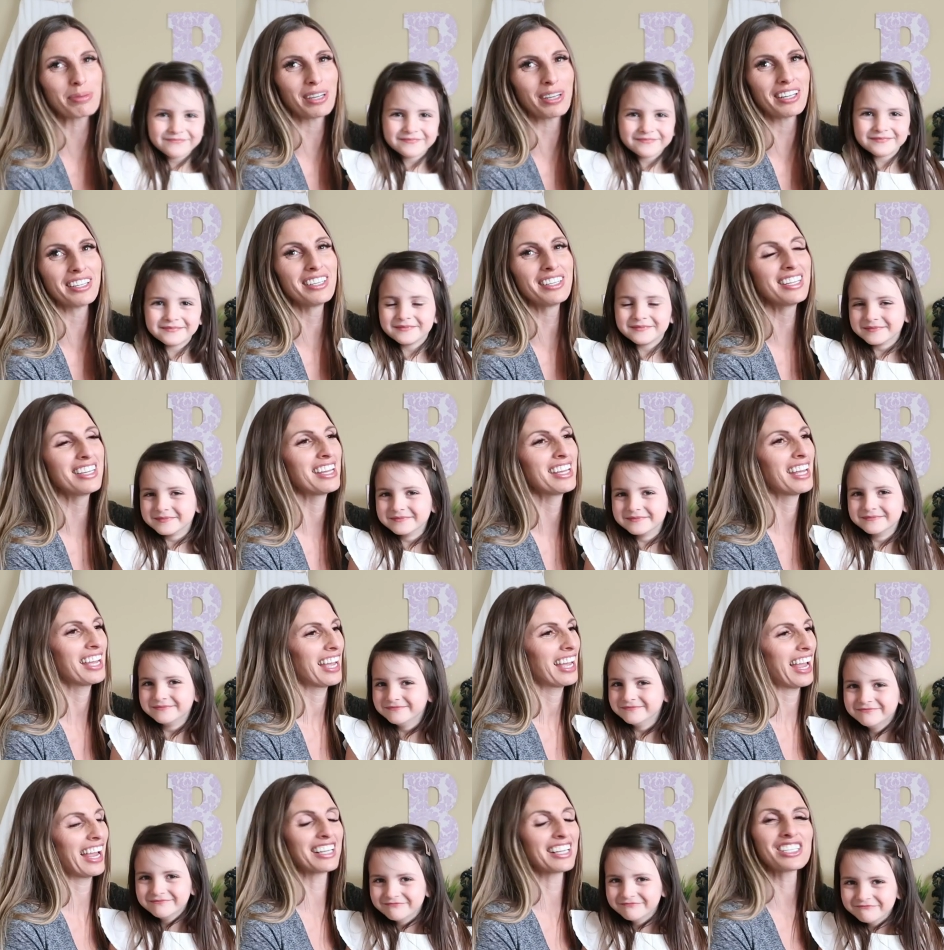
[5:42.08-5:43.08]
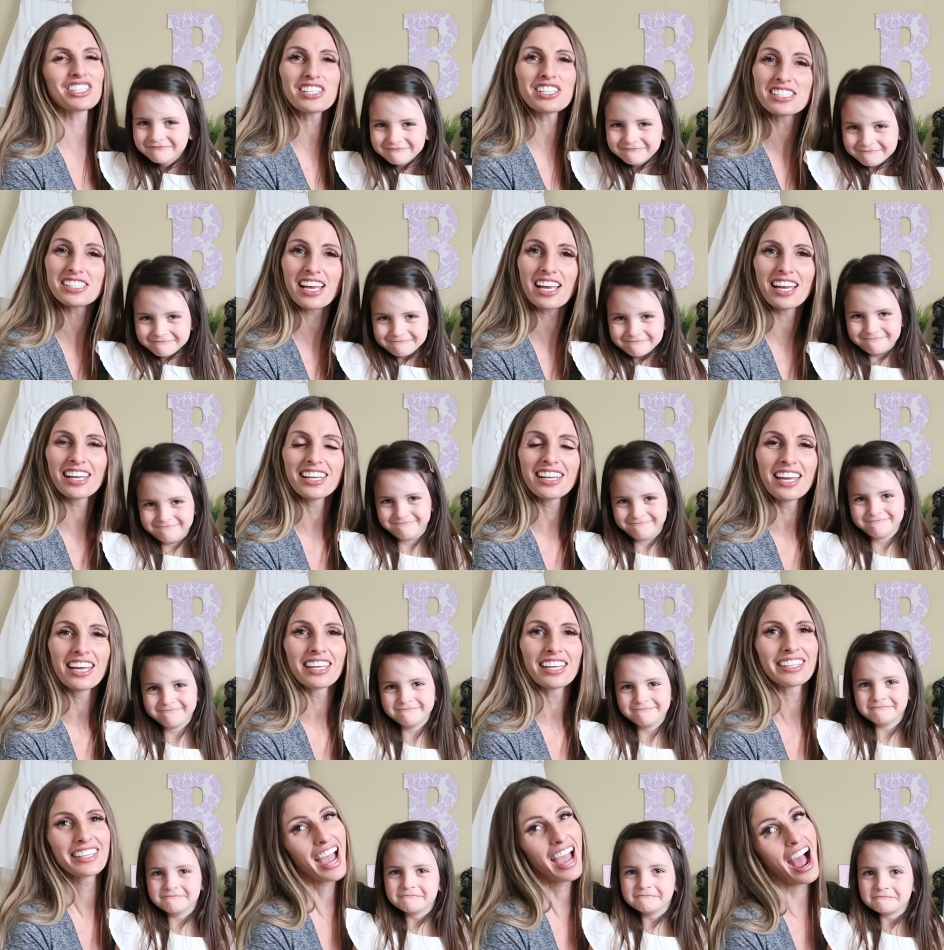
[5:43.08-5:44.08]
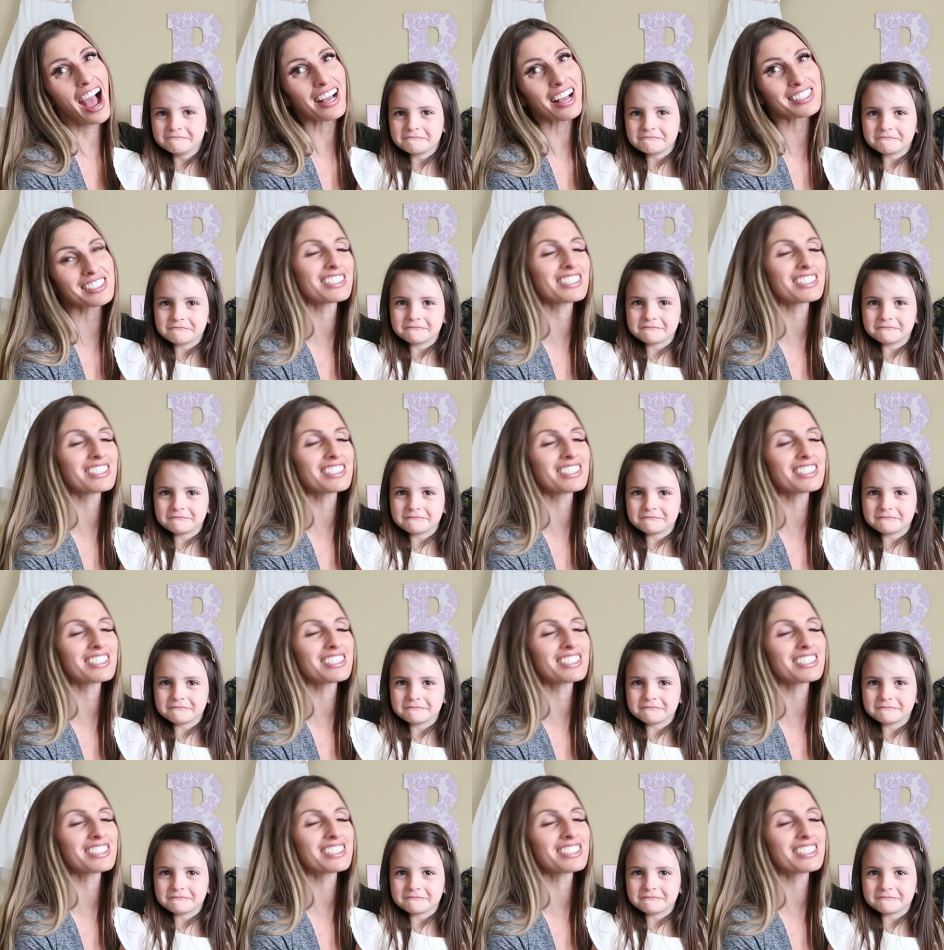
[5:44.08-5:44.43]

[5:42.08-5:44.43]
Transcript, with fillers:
Speaker 1: button. And she said, yeah,